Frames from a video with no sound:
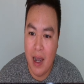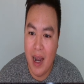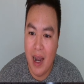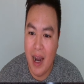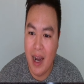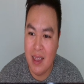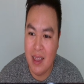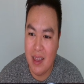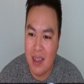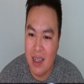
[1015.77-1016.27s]

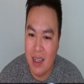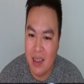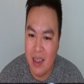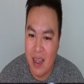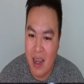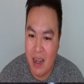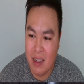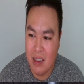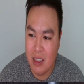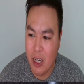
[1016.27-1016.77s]
I think
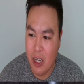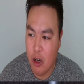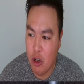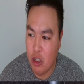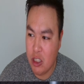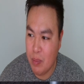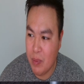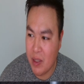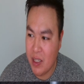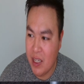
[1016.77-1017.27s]
that
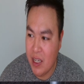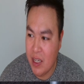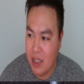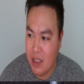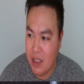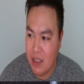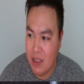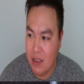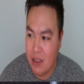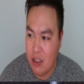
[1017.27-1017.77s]
Terrance
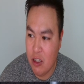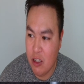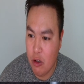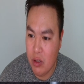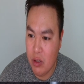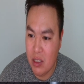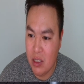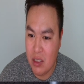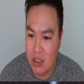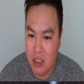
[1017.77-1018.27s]
McKinney,
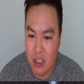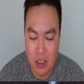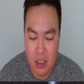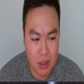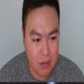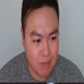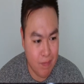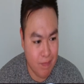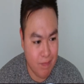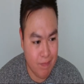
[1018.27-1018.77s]
he's
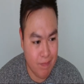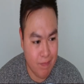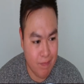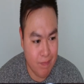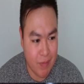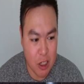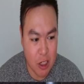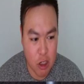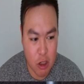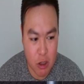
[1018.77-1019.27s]
just
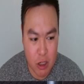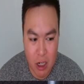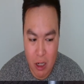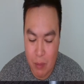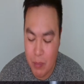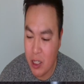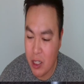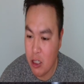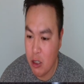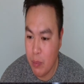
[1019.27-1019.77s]
going to be a little